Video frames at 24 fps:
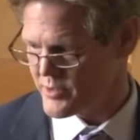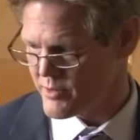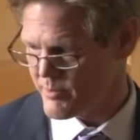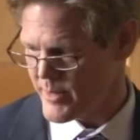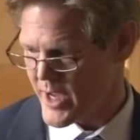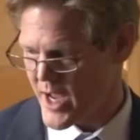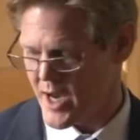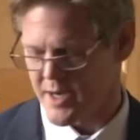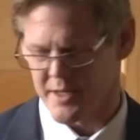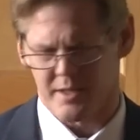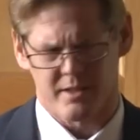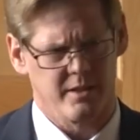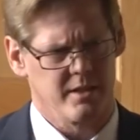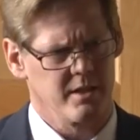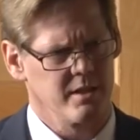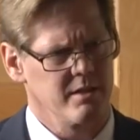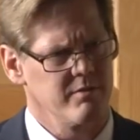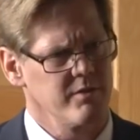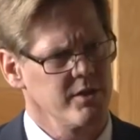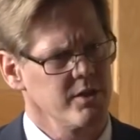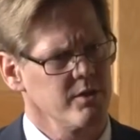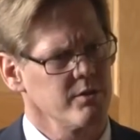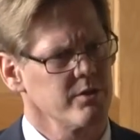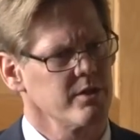dramatically.
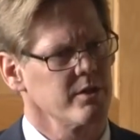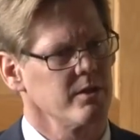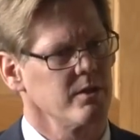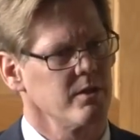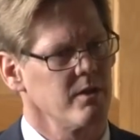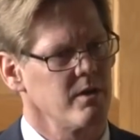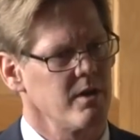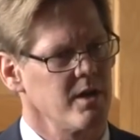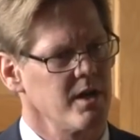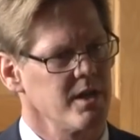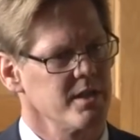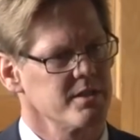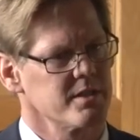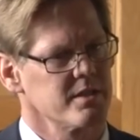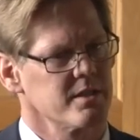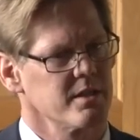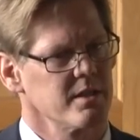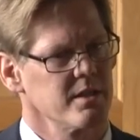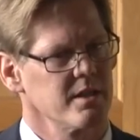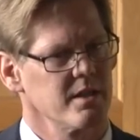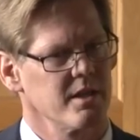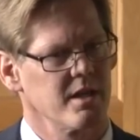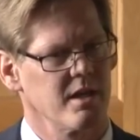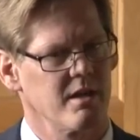Even though the laws
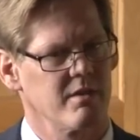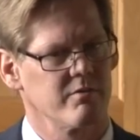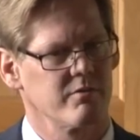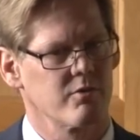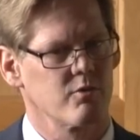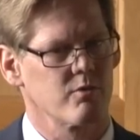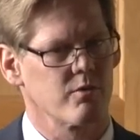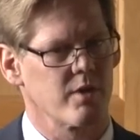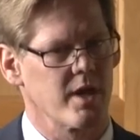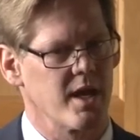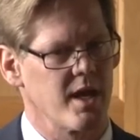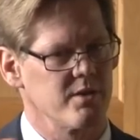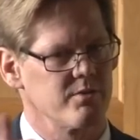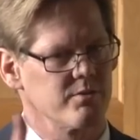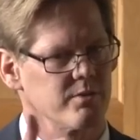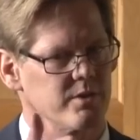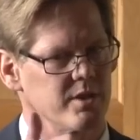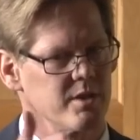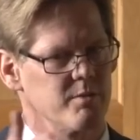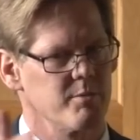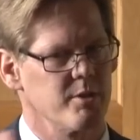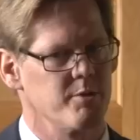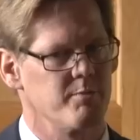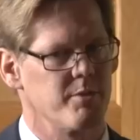have
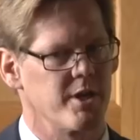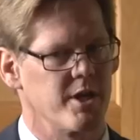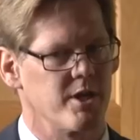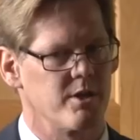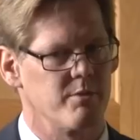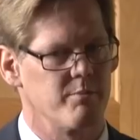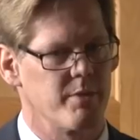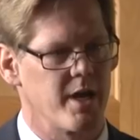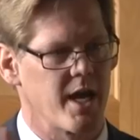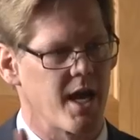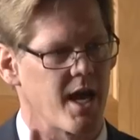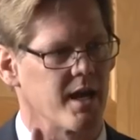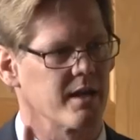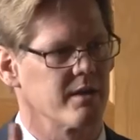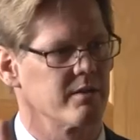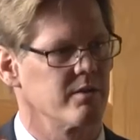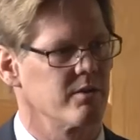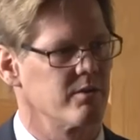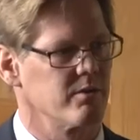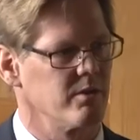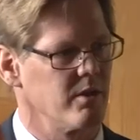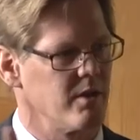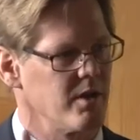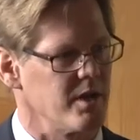gradually been pared back,
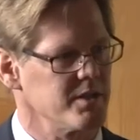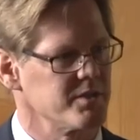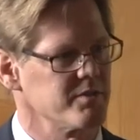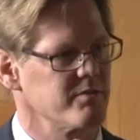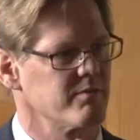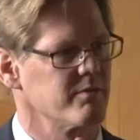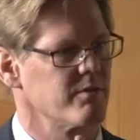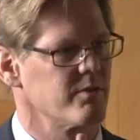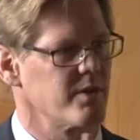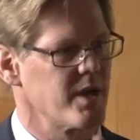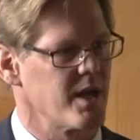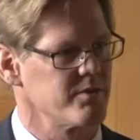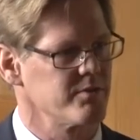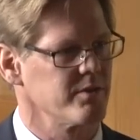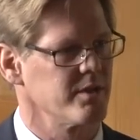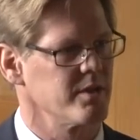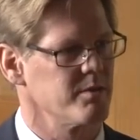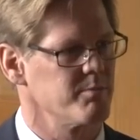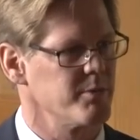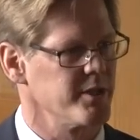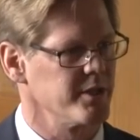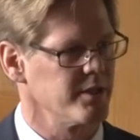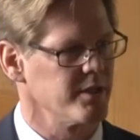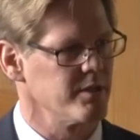the laws have
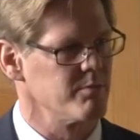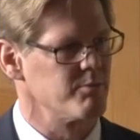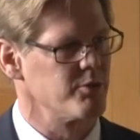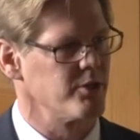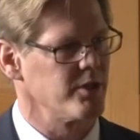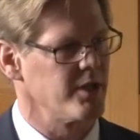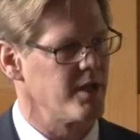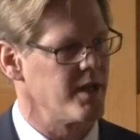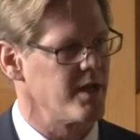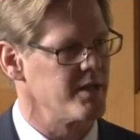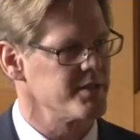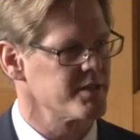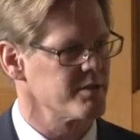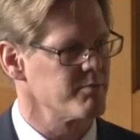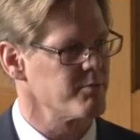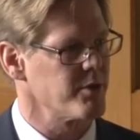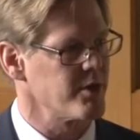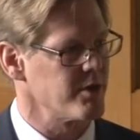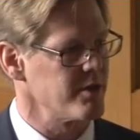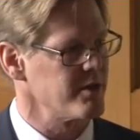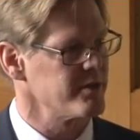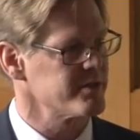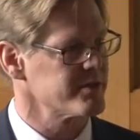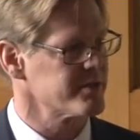gradually been liberalized in
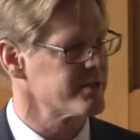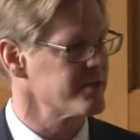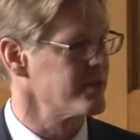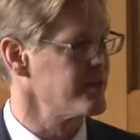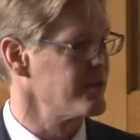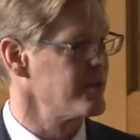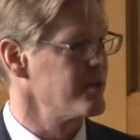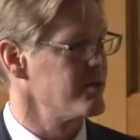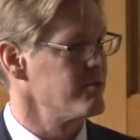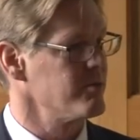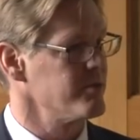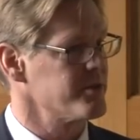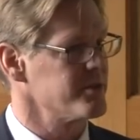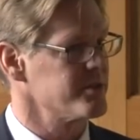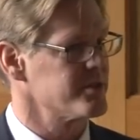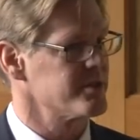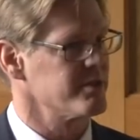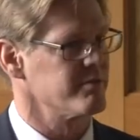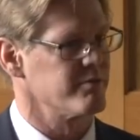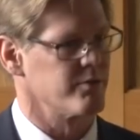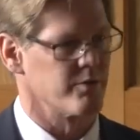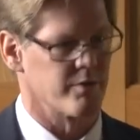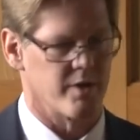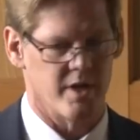parts with the
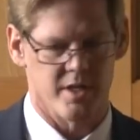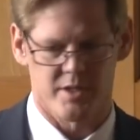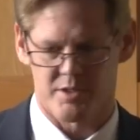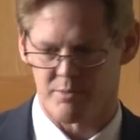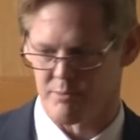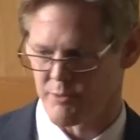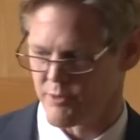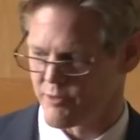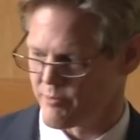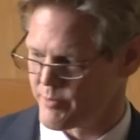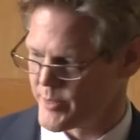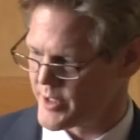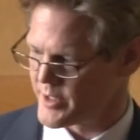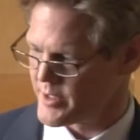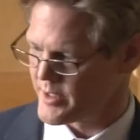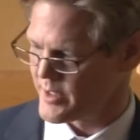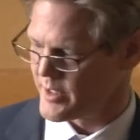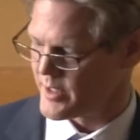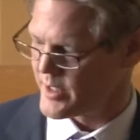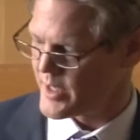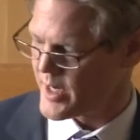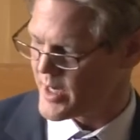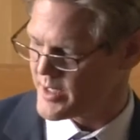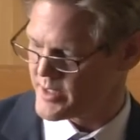civil rights movement
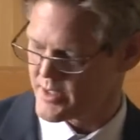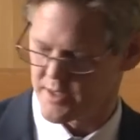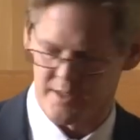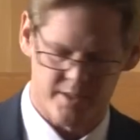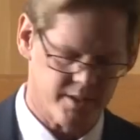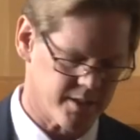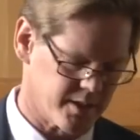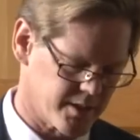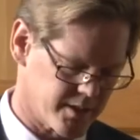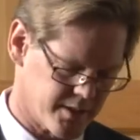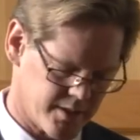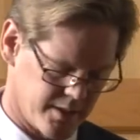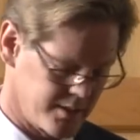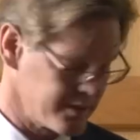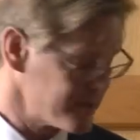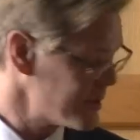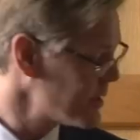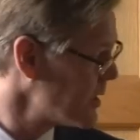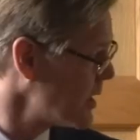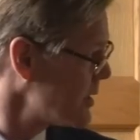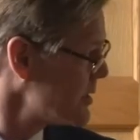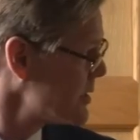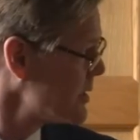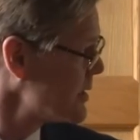in the 1960s,
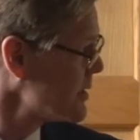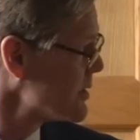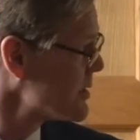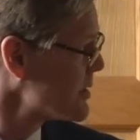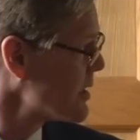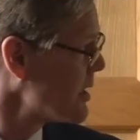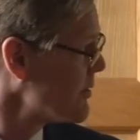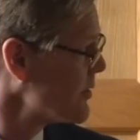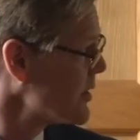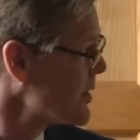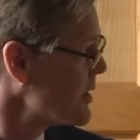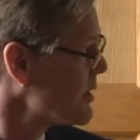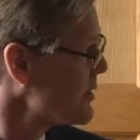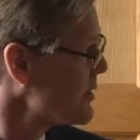1970s.